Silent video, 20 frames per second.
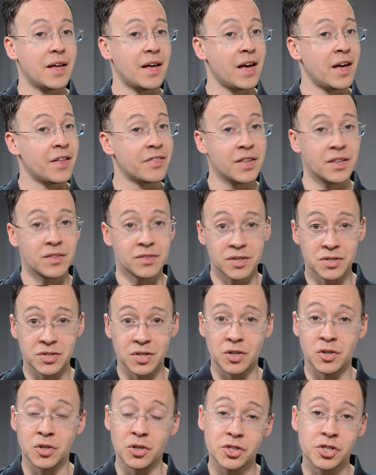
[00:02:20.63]
I think there's a
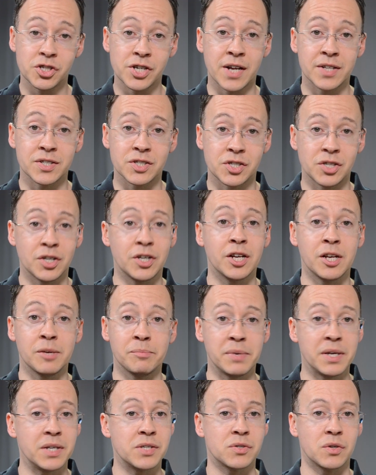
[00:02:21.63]
good chance you're going to
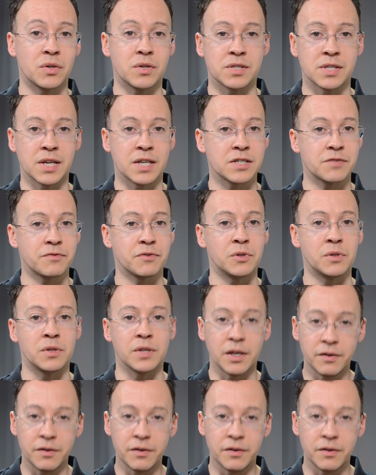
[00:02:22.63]
be successful.